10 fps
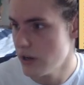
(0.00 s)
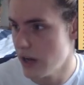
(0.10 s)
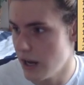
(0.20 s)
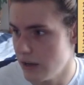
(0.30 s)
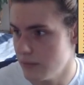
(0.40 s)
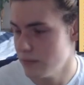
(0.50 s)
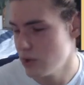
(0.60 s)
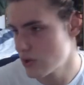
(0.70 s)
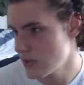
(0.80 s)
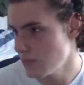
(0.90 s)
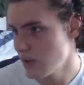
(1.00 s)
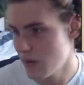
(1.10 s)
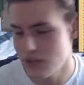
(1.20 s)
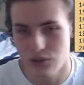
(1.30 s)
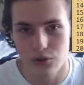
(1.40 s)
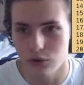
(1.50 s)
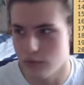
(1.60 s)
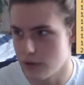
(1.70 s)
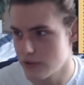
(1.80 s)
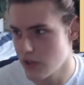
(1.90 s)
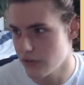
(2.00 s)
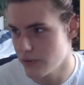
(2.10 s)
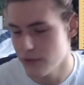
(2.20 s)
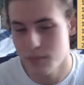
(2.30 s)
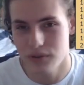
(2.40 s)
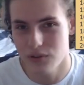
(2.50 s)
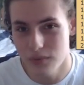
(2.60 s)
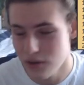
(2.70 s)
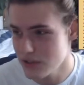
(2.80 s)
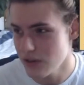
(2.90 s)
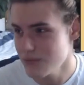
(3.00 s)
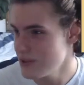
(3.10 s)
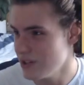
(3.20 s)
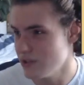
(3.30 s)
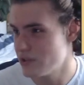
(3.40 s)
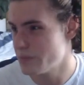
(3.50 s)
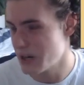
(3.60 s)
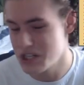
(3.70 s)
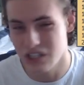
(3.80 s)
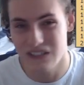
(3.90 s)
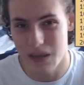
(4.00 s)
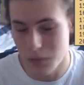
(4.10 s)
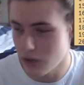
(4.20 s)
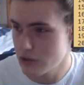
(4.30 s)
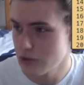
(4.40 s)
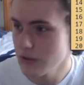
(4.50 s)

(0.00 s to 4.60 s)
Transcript: And you know sometimes I do a little bit of stuff with it, but to be honest, I don't really use spreadsheets that much.